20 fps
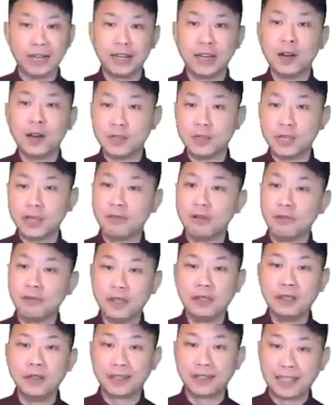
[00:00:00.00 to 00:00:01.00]
an object
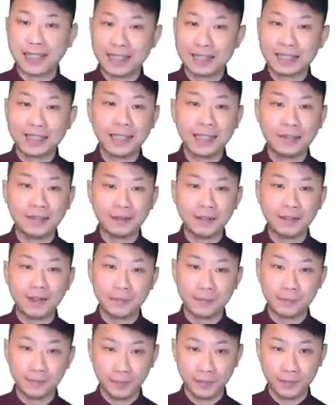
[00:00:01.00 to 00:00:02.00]
within your class
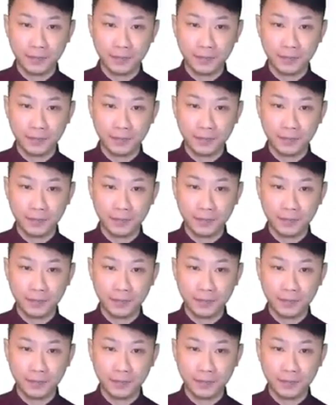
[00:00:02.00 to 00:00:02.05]
diagram.